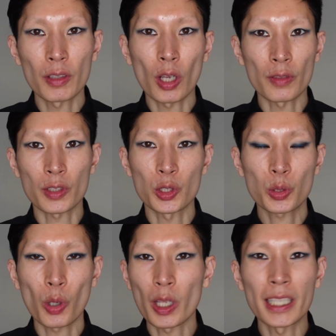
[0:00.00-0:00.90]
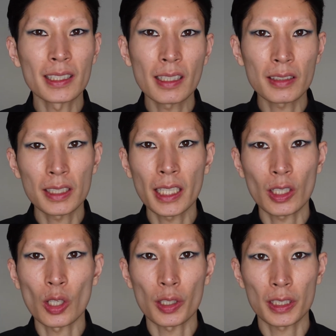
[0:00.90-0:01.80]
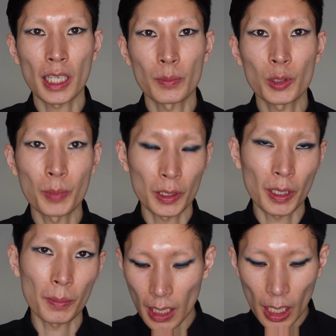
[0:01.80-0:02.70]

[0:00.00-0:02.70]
a lot of control and it doesn't take a long time to build up.